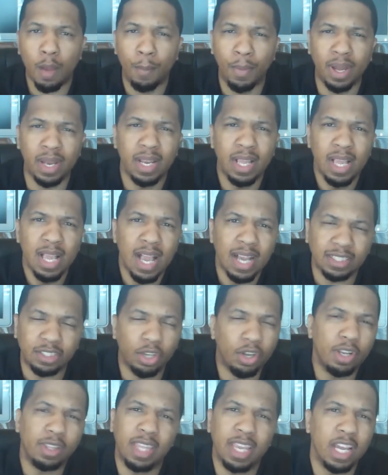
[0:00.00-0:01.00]
But I
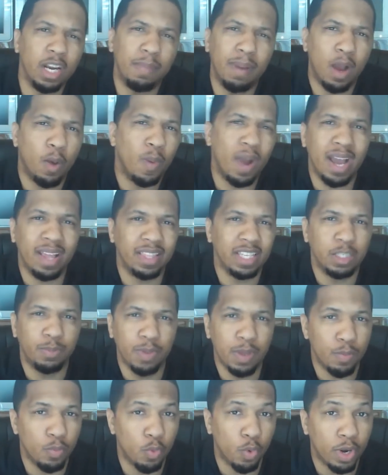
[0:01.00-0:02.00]
started thinking about why these
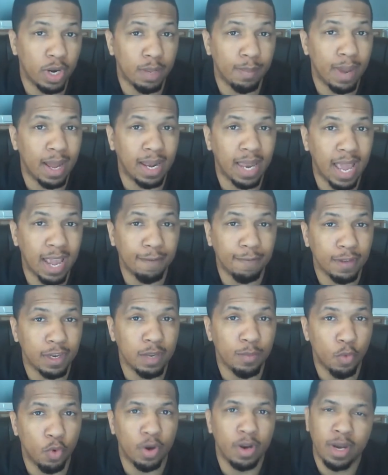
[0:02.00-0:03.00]
people weren't in my life
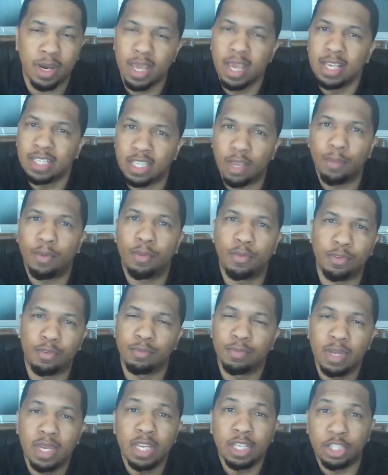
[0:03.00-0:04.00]
anymore, and some of
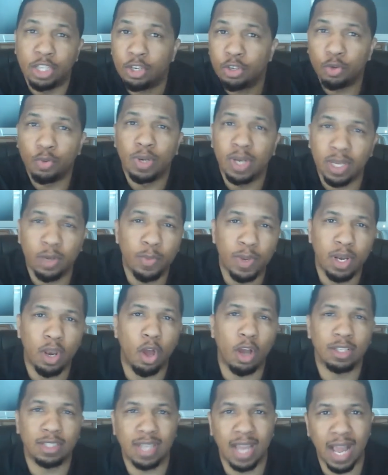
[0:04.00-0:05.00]
them genuinely we
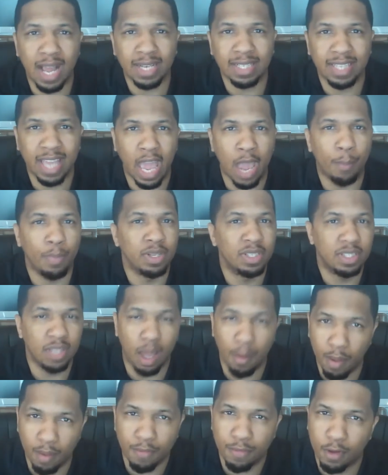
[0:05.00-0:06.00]
lost contact. But
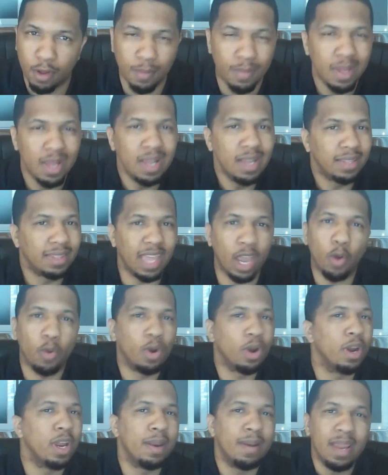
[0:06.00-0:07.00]
some of them
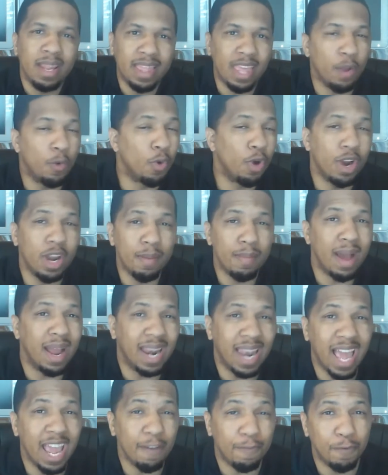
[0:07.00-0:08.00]
they weren't in my
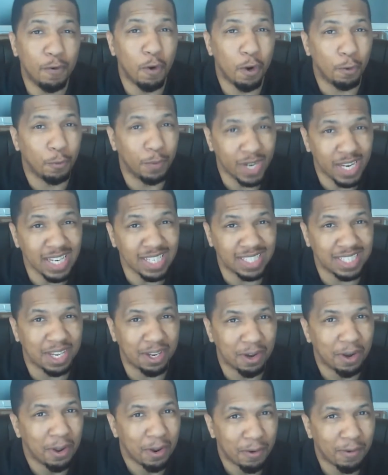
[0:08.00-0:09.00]
life for a
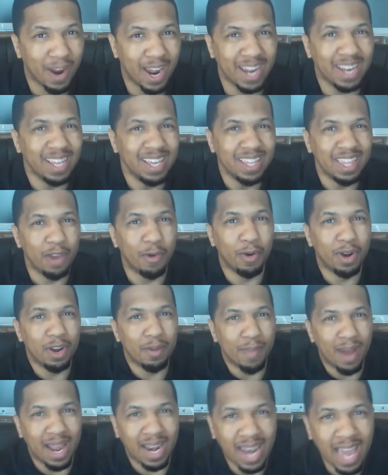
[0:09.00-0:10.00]
reason, right? They weren't
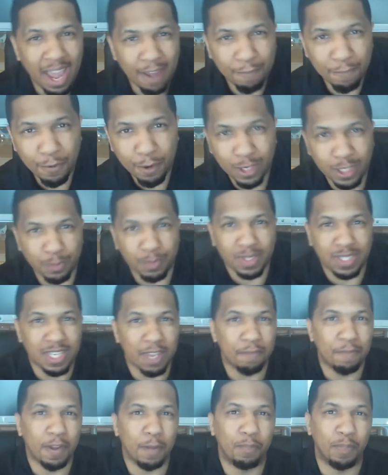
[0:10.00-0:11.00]
in my life for a
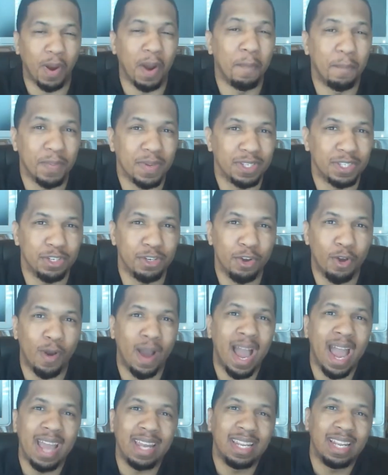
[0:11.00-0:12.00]
specific purpose.
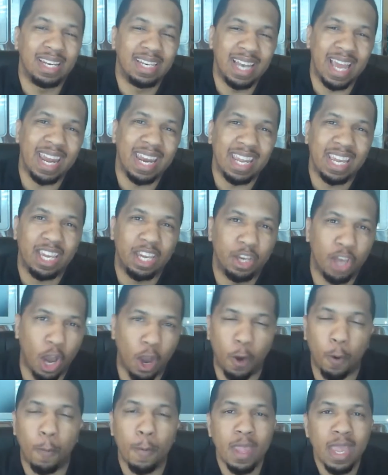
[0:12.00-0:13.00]
I had to let it
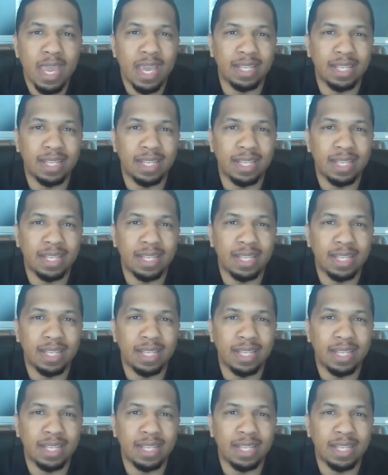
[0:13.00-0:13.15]
go.